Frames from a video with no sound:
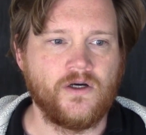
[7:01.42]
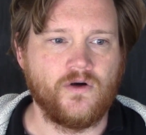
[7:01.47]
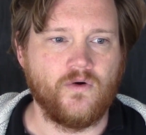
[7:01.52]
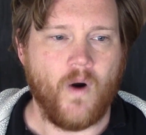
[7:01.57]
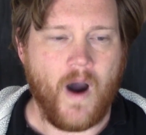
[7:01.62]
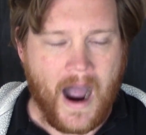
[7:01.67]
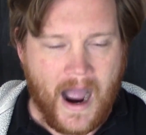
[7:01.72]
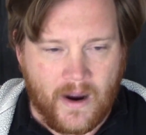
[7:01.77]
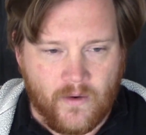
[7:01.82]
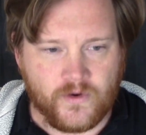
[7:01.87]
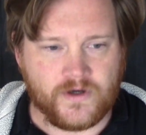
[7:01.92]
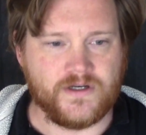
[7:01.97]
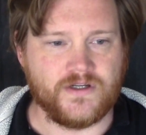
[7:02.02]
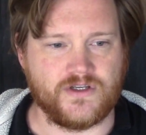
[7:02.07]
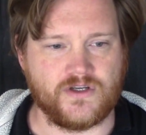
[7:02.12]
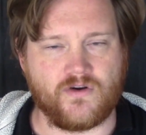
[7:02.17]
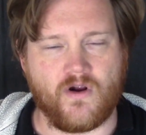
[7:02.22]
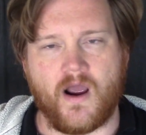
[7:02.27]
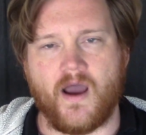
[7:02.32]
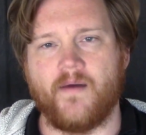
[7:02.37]
who I would
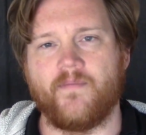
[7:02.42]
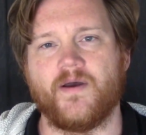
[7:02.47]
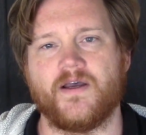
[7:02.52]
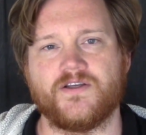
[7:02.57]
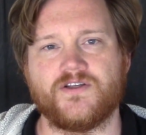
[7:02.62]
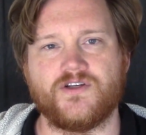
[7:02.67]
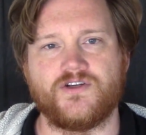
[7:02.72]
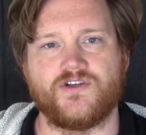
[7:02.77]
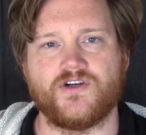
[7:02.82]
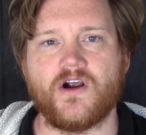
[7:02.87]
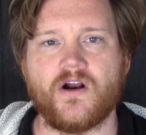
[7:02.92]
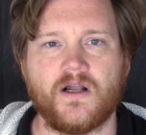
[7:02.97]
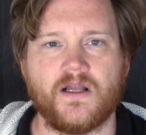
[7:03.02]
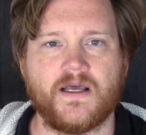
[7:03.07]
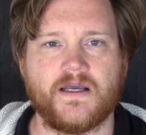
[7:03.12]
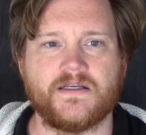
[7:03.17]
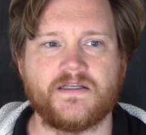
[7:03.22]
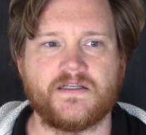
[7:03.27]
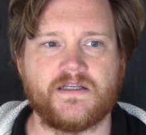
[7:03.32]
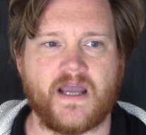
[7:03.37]
describe as a
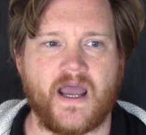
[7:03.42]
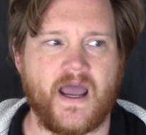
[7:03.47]
journalist,